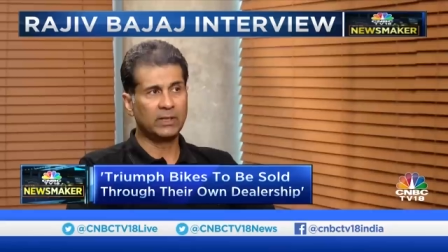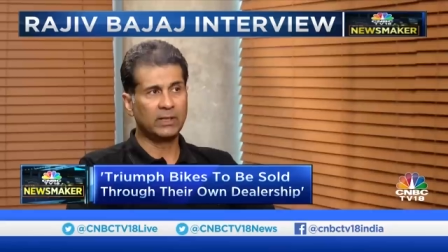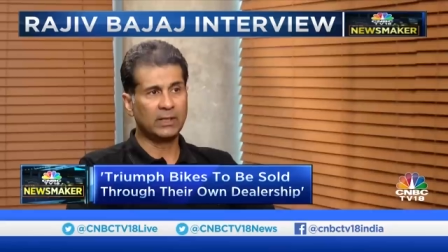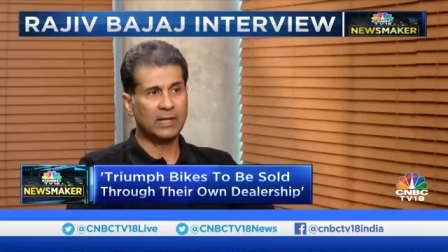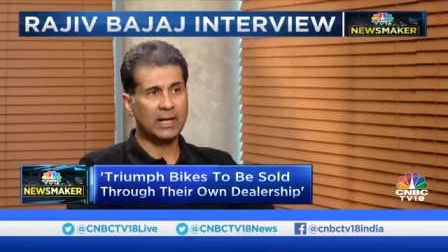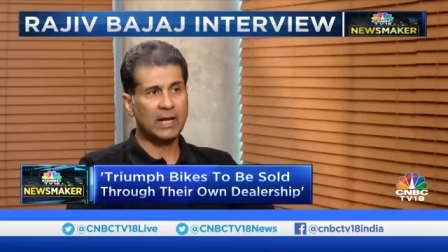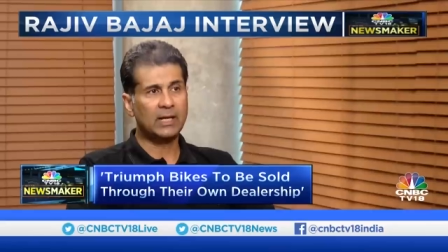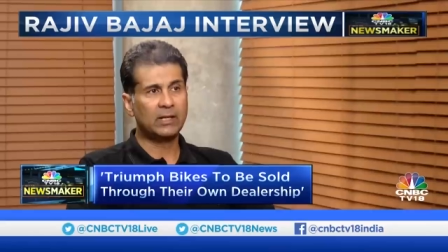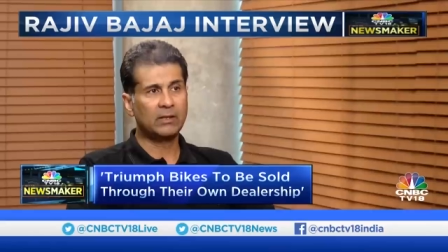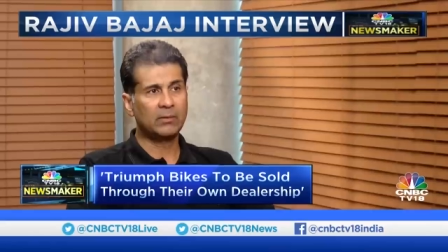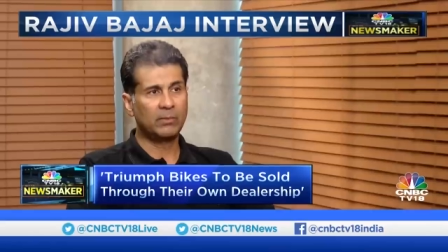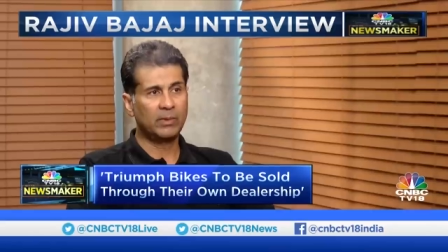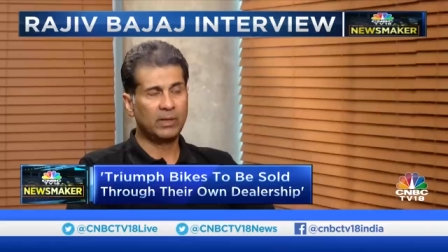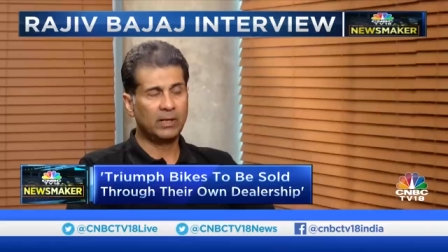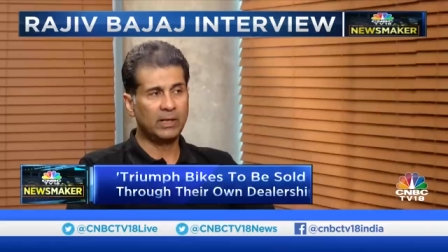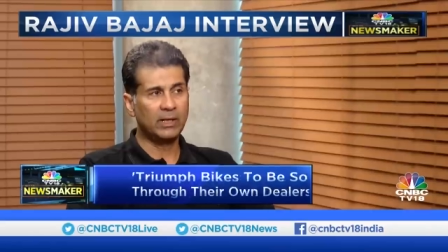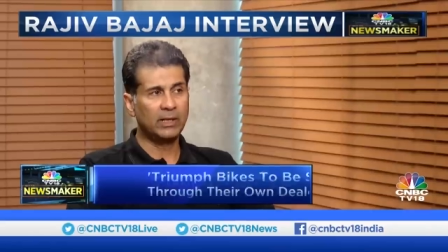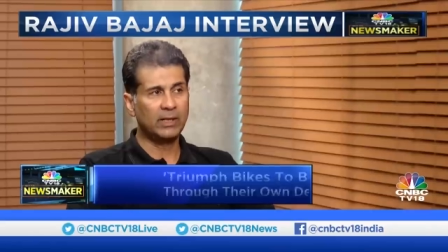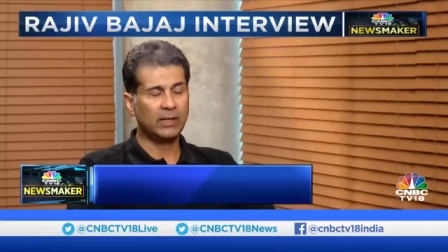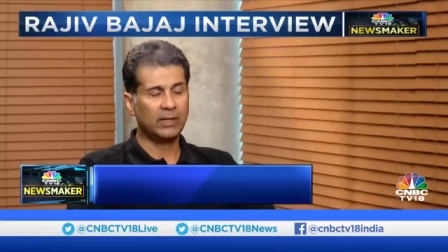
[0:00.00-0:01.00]
the land,
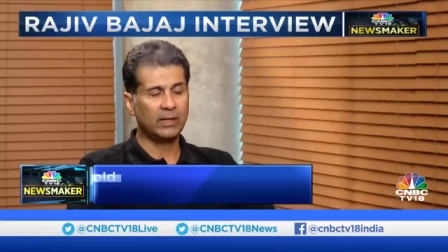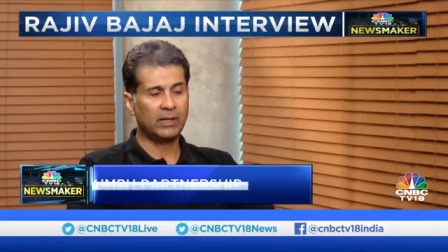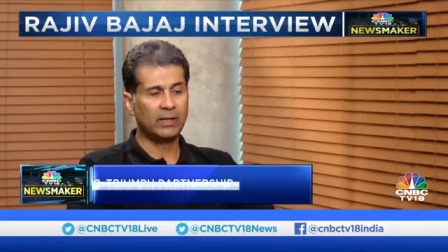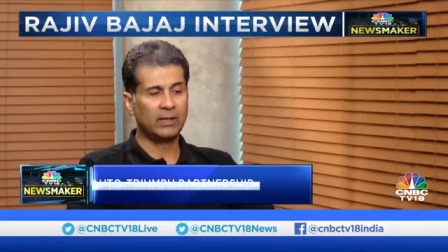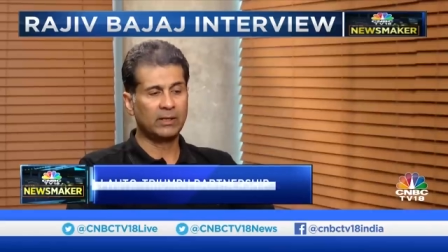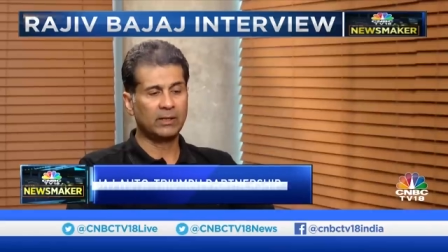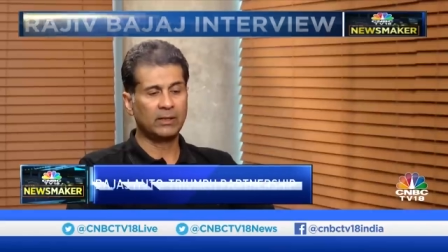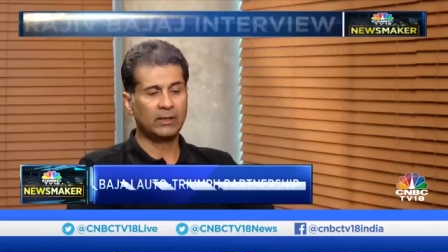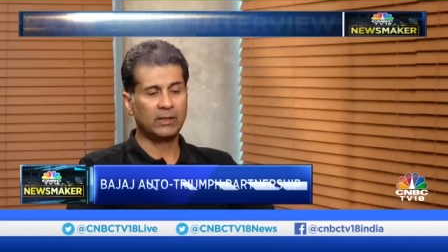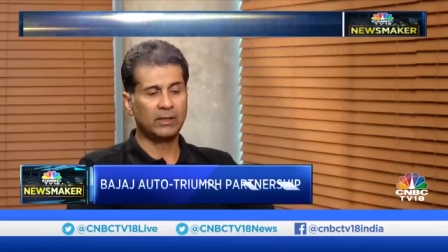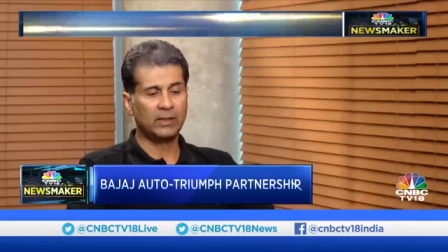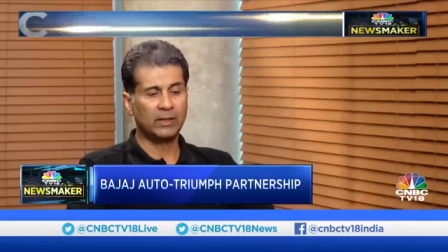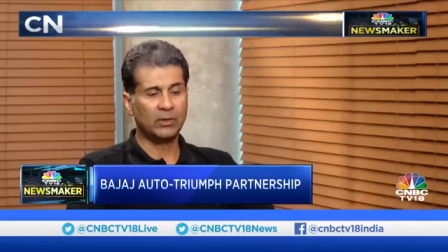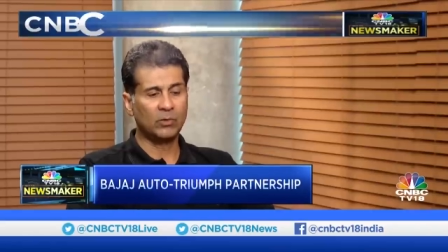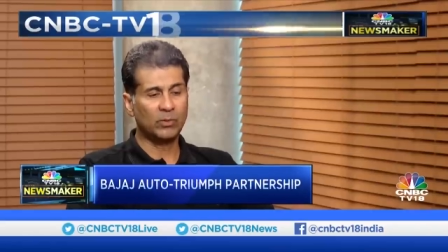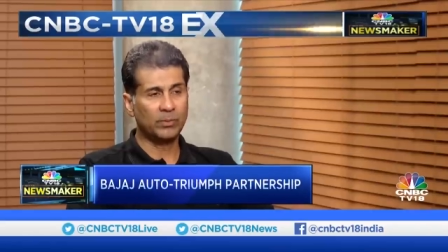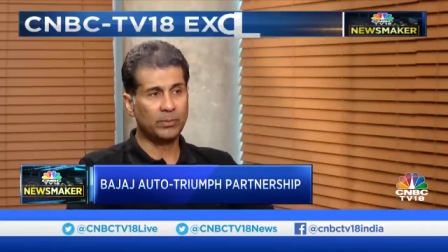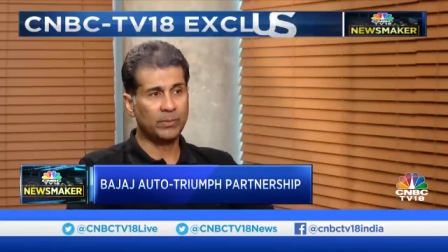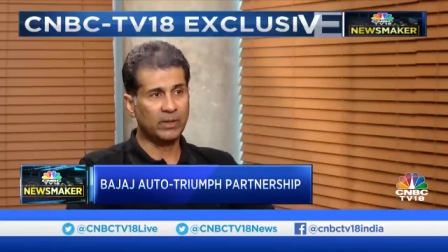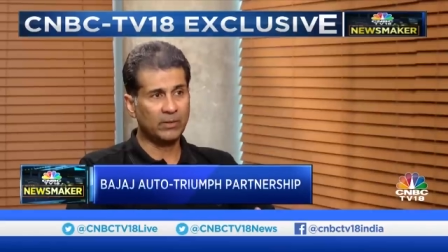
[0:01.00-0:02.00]
building and the
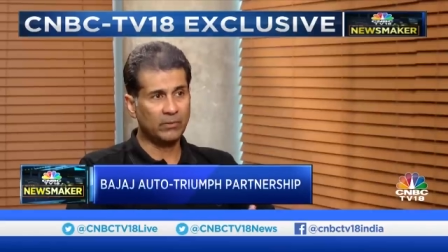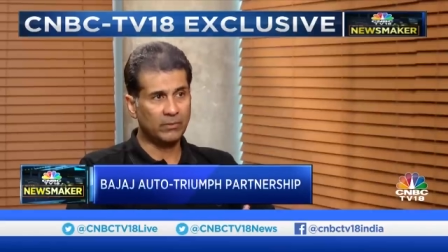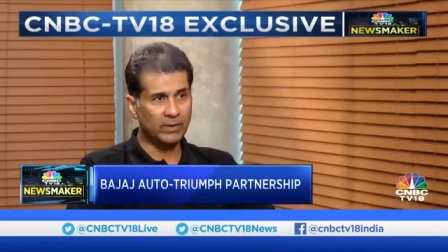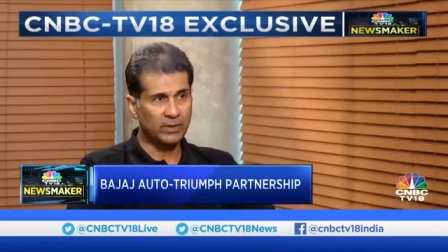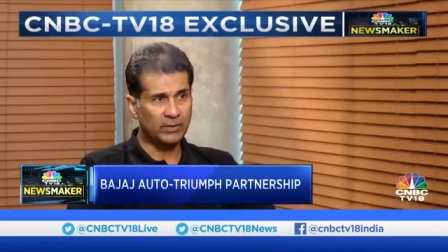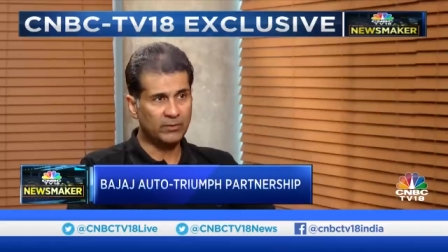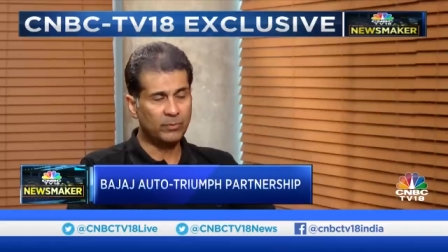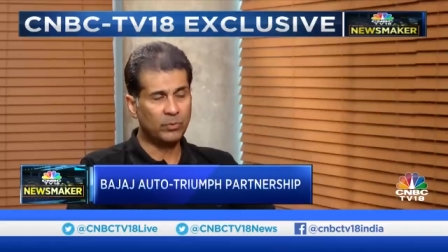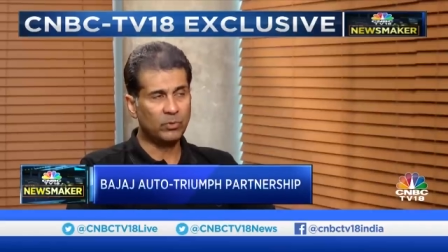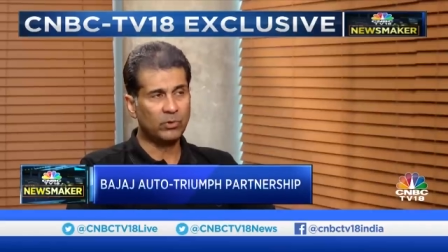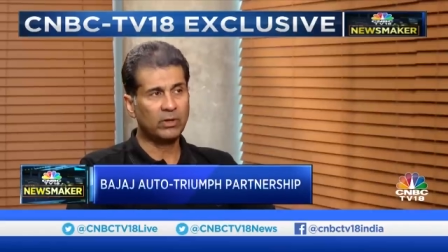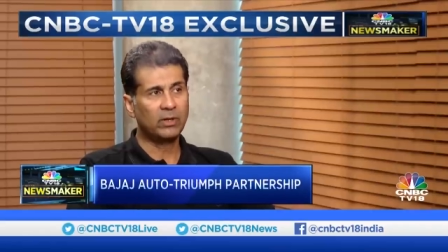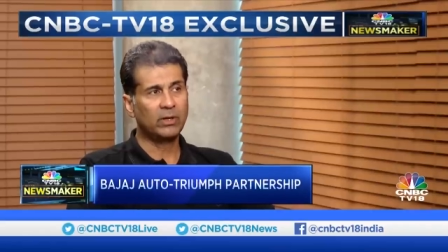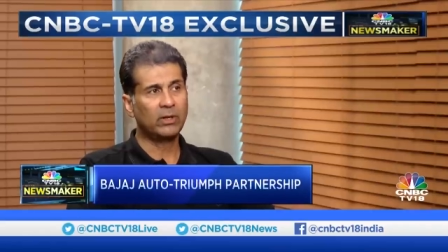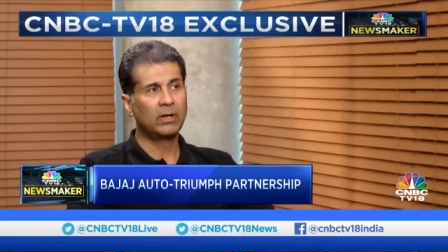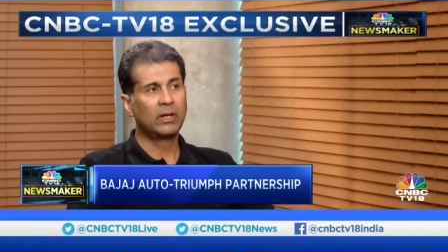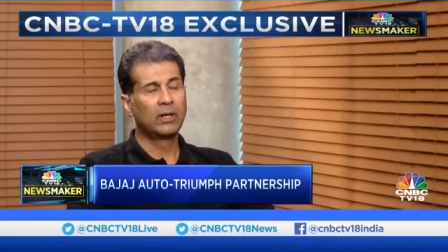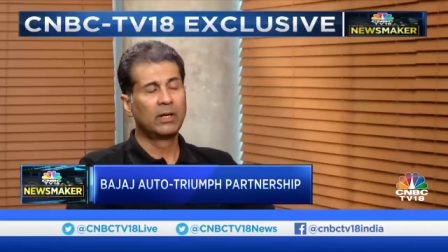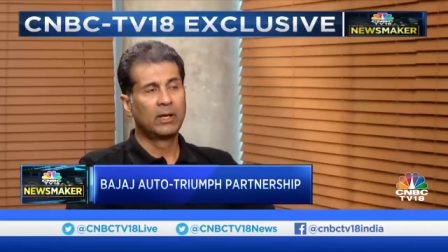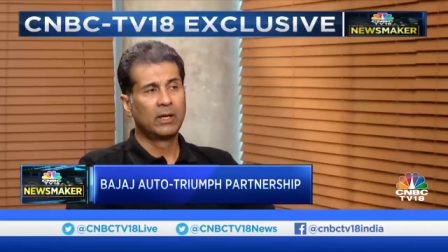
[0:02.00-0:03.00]
equipment we have put
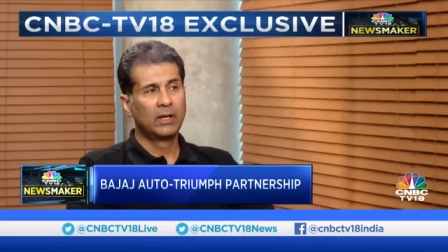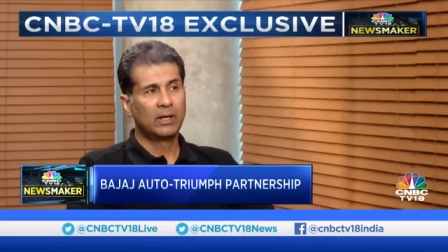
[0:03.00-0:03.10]
in,